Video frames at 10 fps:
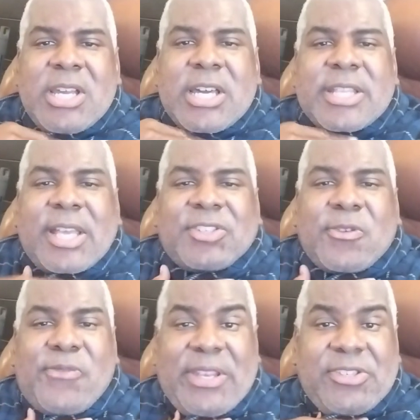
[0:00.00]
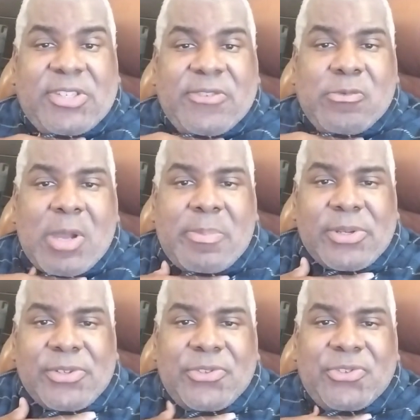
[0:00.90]
that's offensive
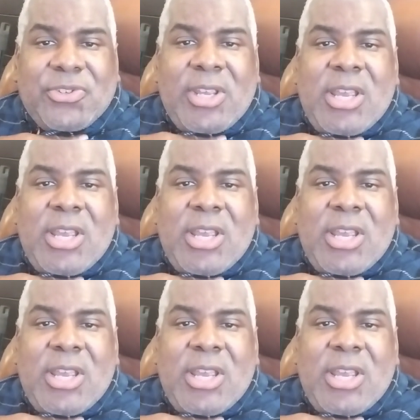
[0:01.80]
weapons,